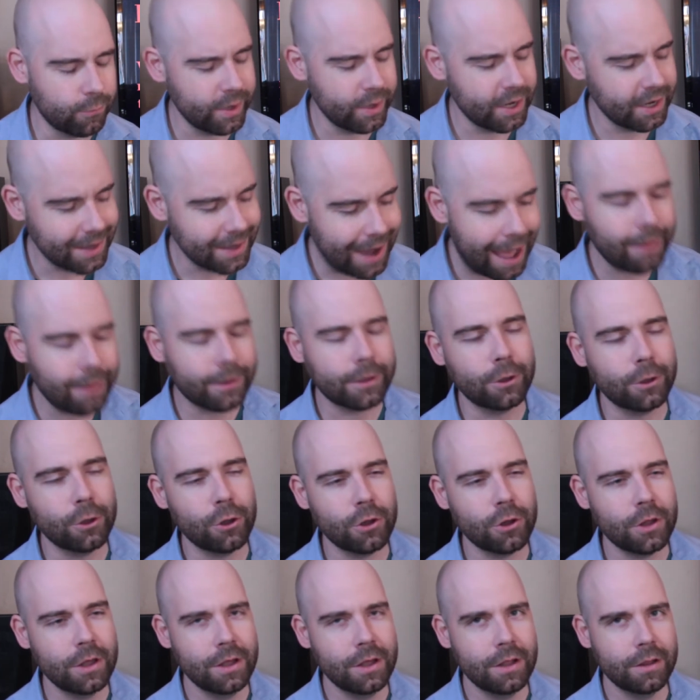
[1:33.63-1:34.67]
We
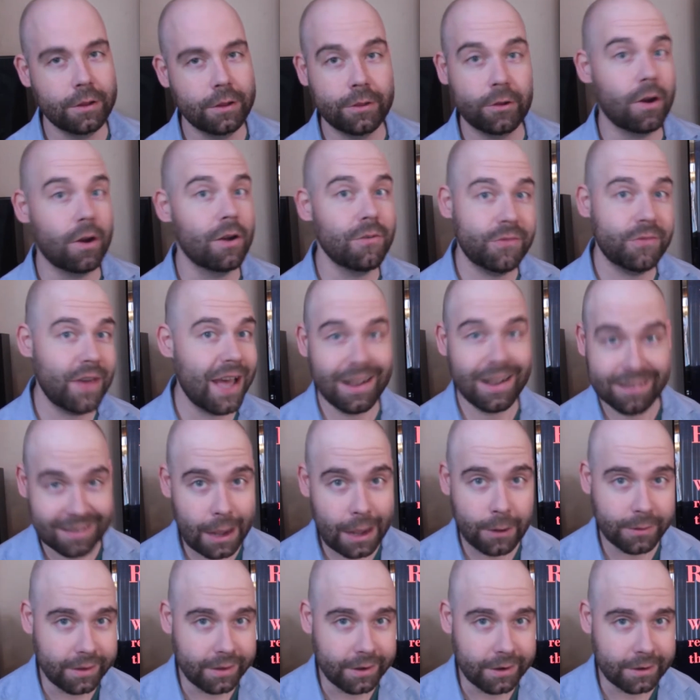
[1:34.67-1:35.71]
acknowledge that there are facts
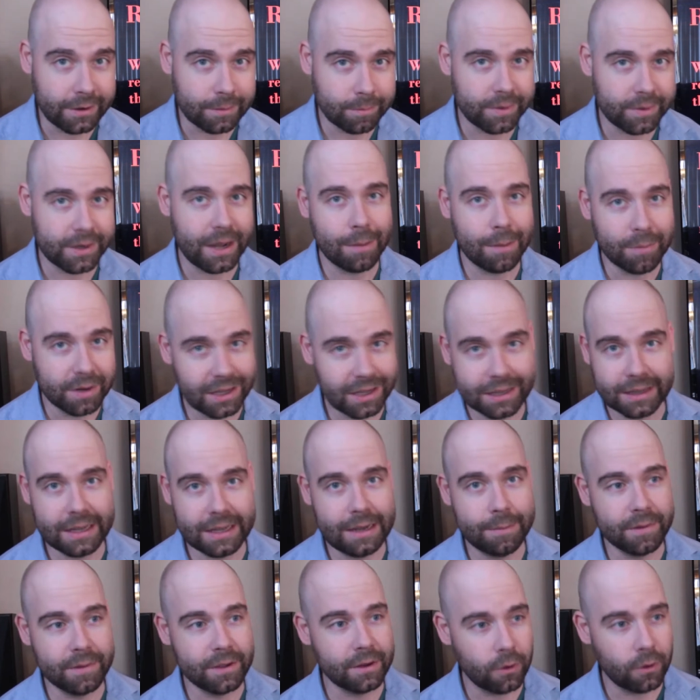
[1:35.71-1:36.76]
out there, but I'm going to
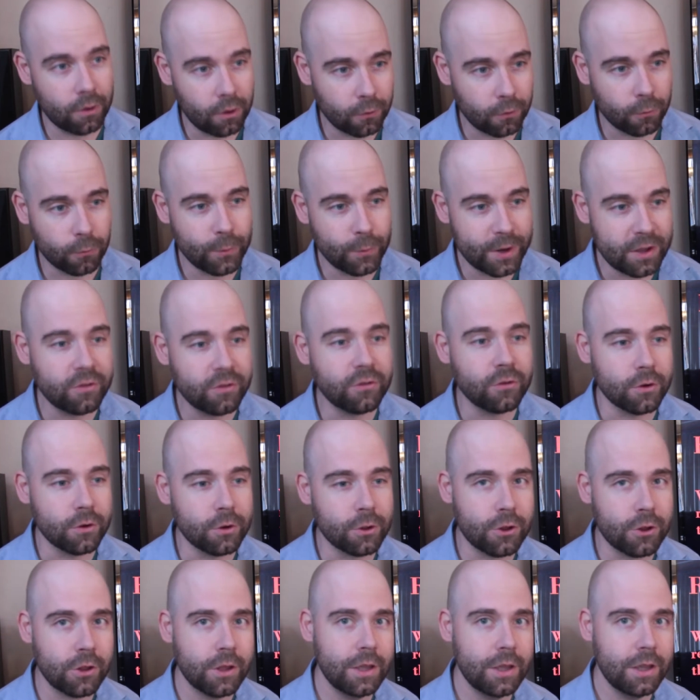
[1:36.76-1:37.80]
claim that all
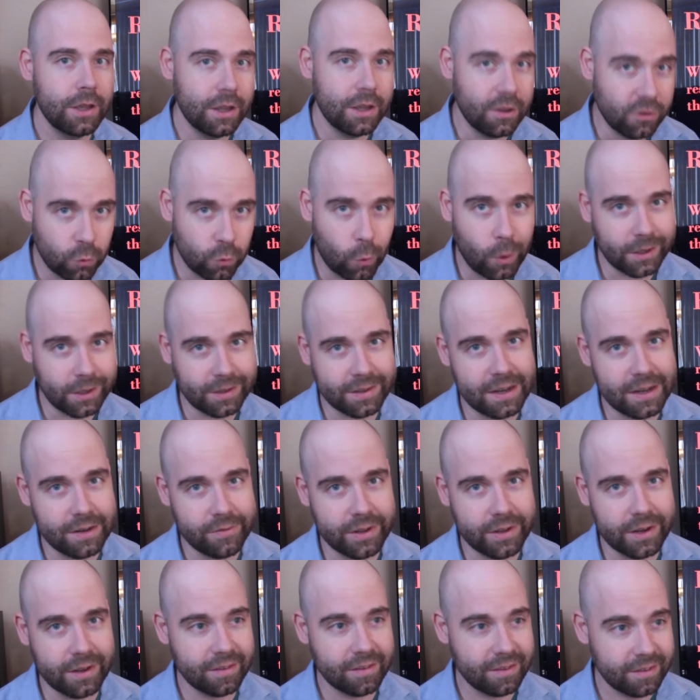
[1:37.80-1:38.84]
research is qualitative
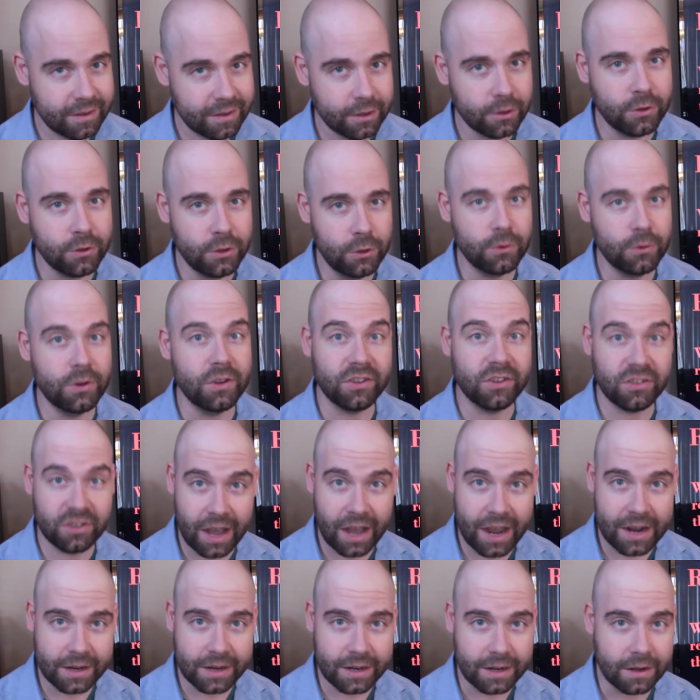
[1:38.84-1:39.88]
and that it's still you
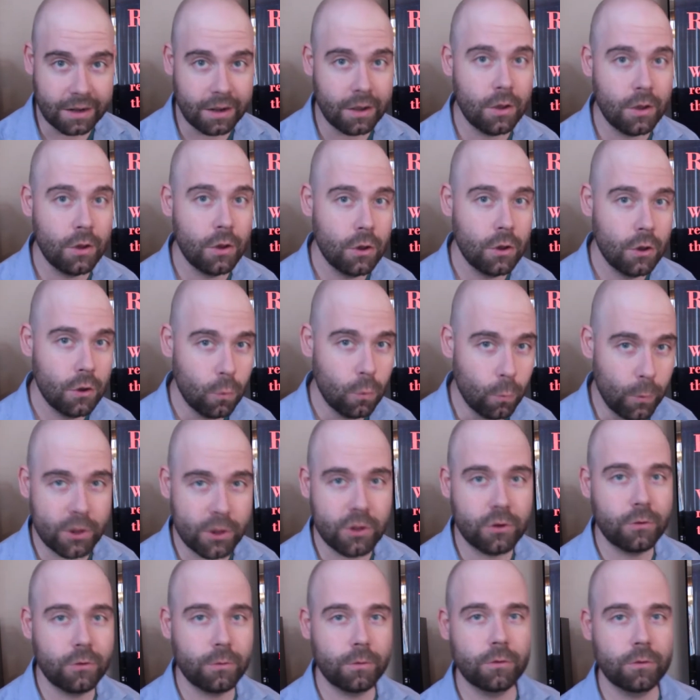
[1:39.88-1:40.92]
deciding
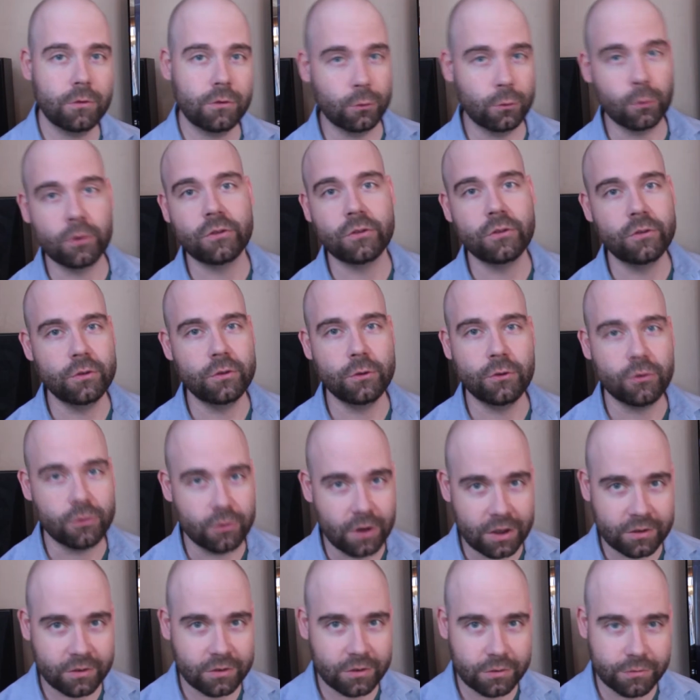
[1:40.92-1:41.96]
which sources you
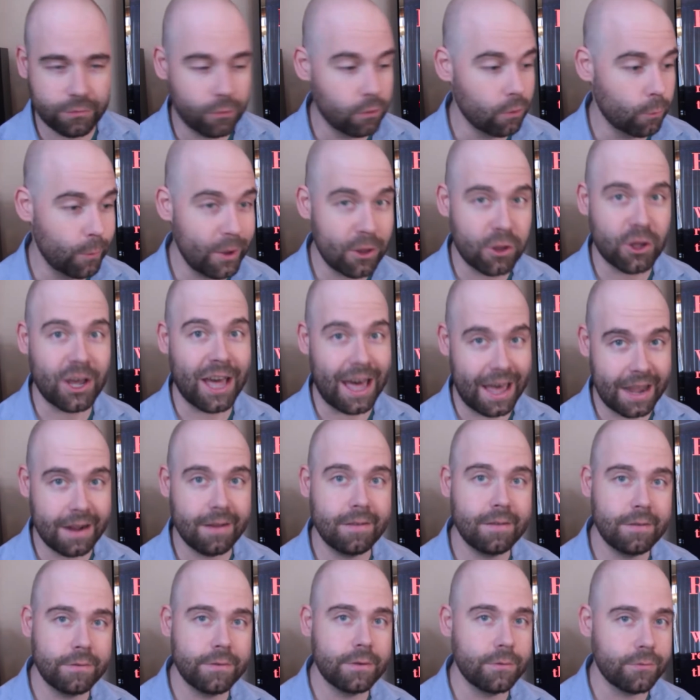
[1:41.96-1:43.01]
trust for which
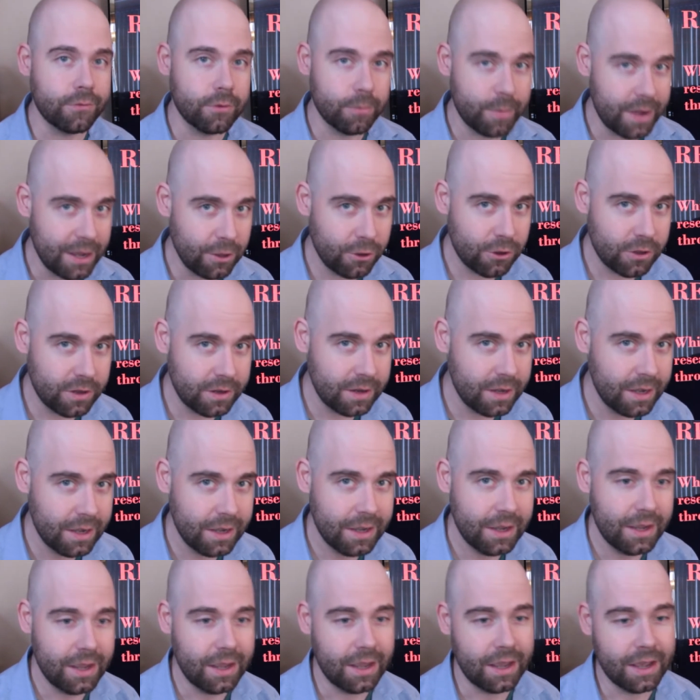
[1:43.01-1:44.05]
kinds of information,
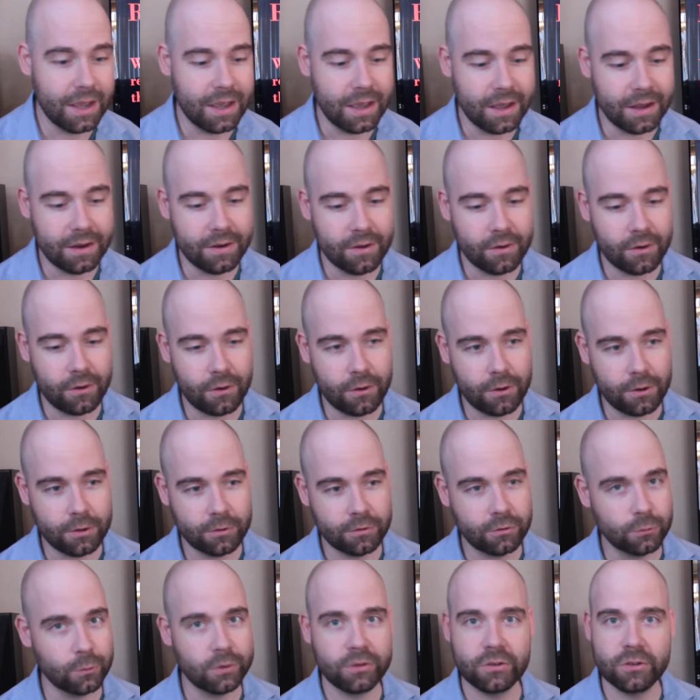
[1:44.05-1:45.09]
and all
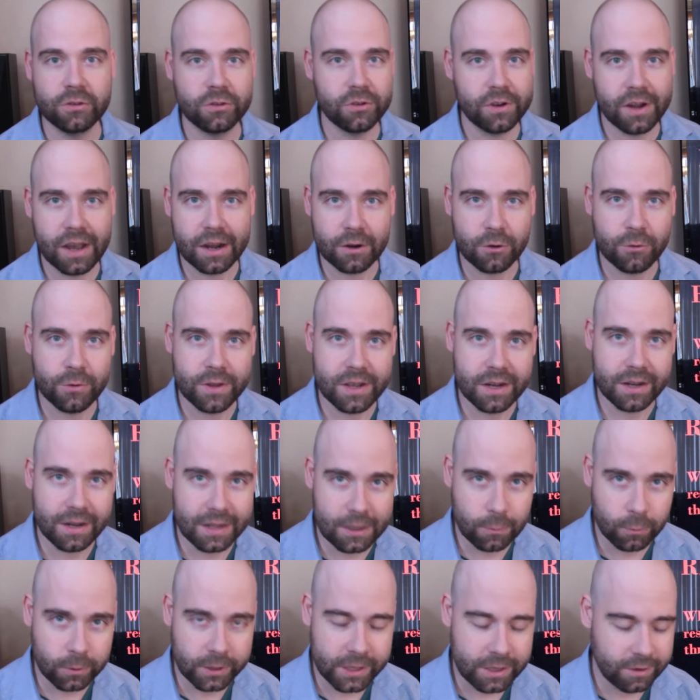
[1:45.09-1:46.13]
sources are not created
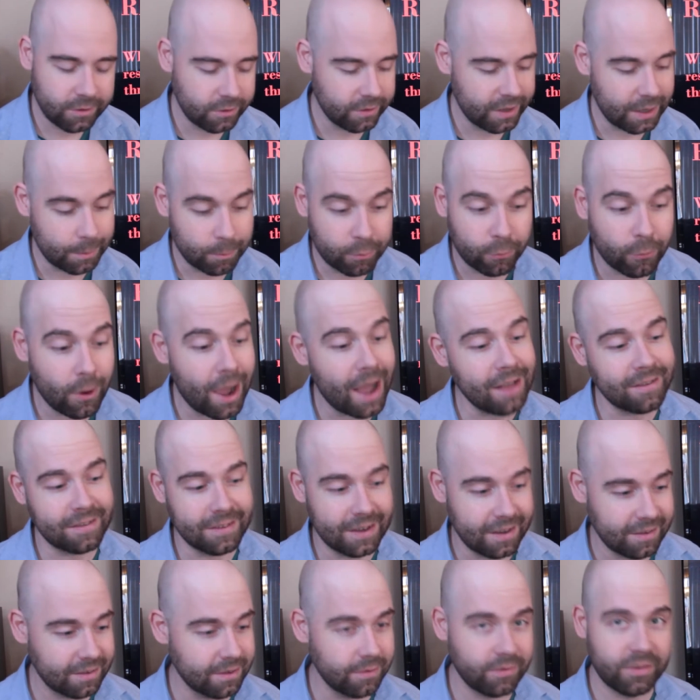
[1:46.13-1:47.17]
equally. So that
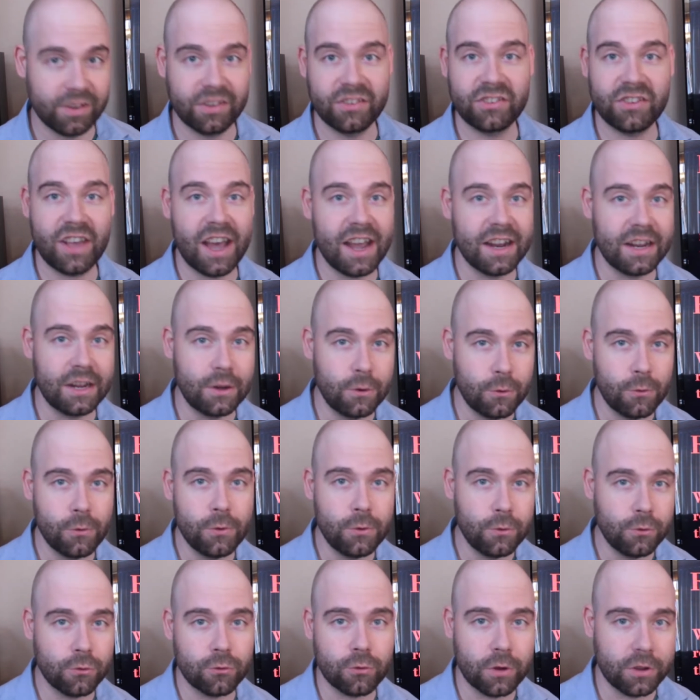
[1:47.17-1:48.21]
process of deciding who
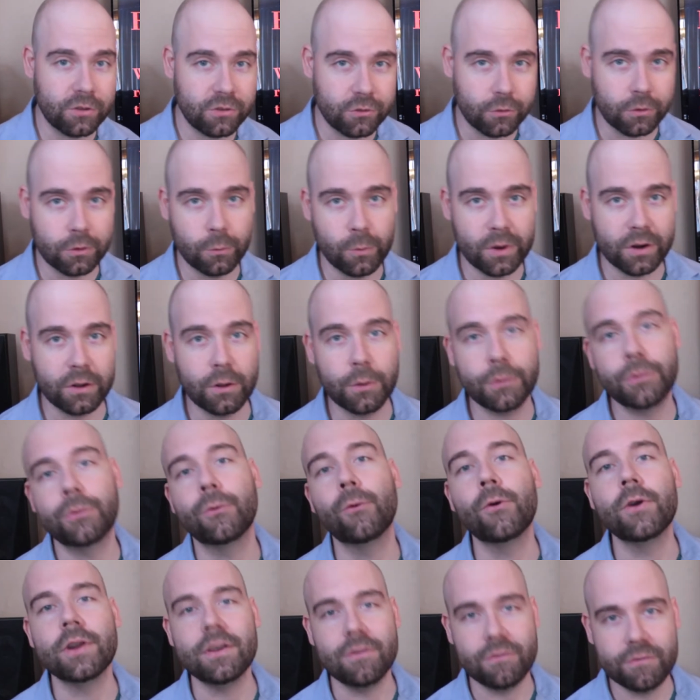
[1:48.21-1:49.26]
you trust or what
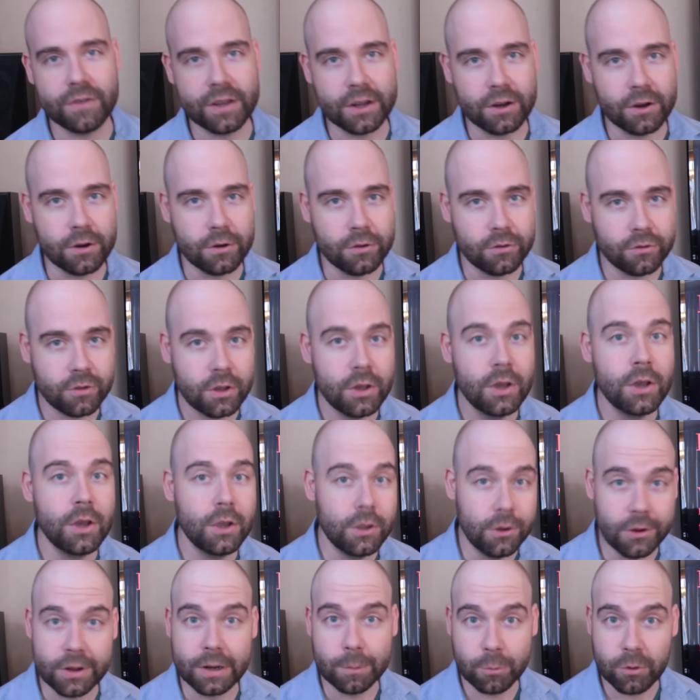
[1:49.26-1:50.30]
authority figures
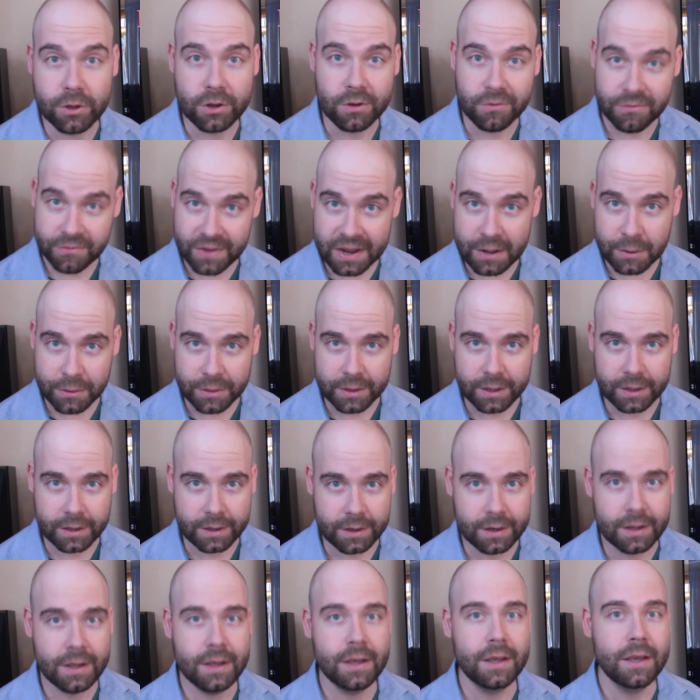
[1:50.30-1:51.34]
you're going to put your faith
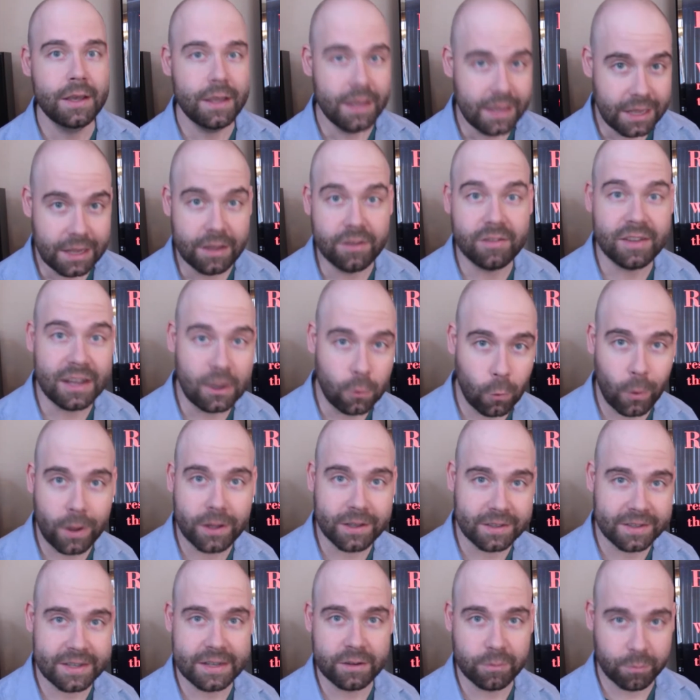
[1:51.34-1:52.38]
in is a
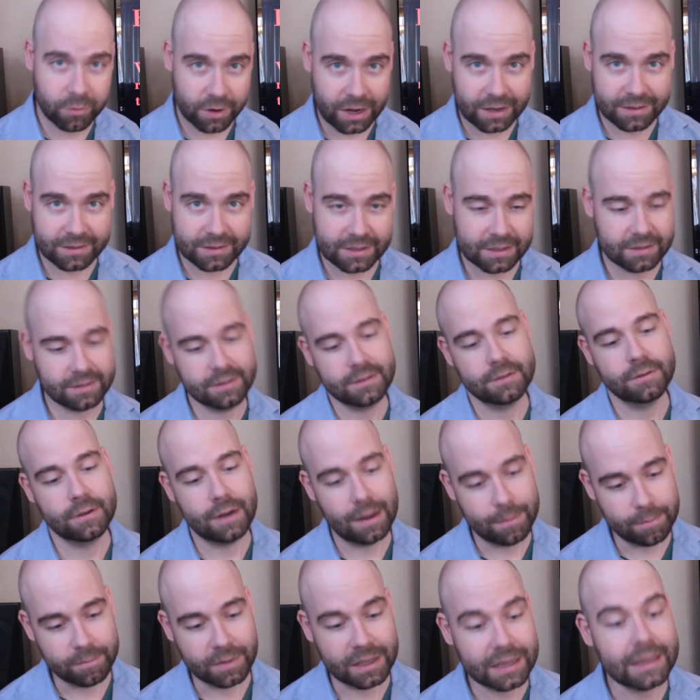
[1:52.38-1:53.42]
qualitative process. So
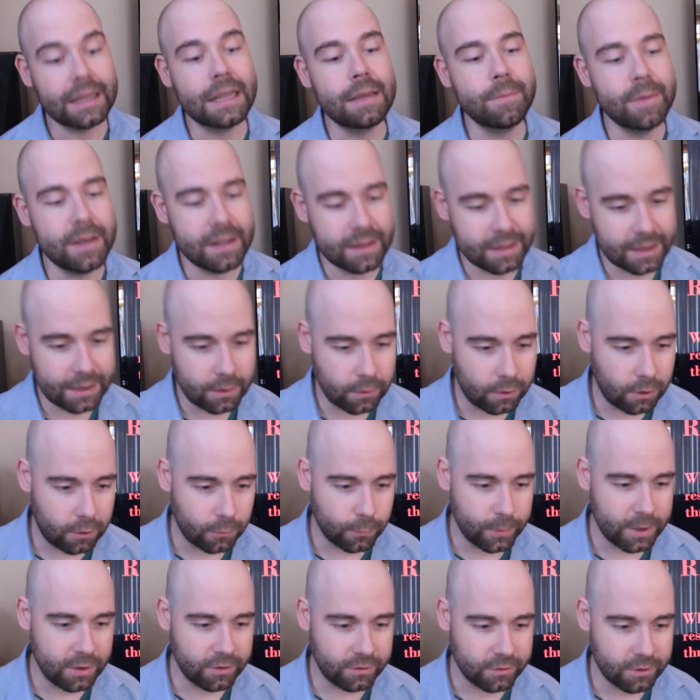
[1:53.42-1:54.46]
I'm claiming that all
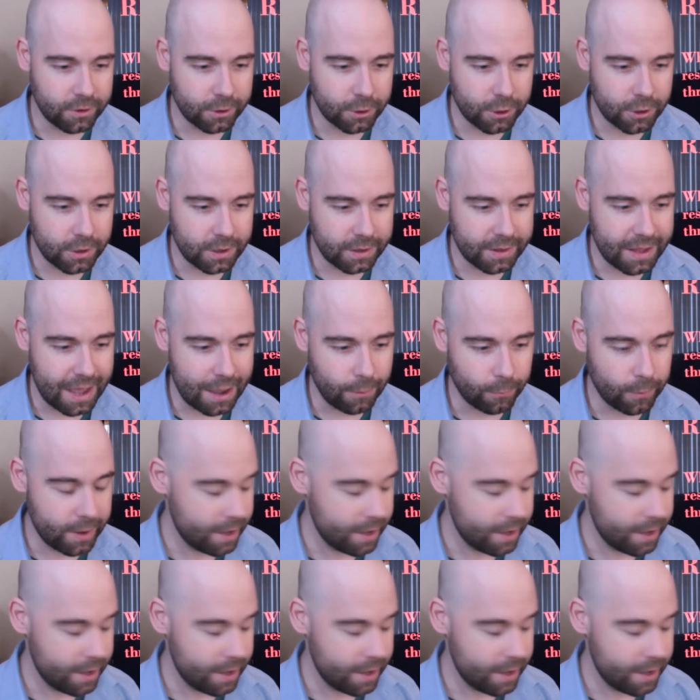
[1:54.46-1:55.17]
research in that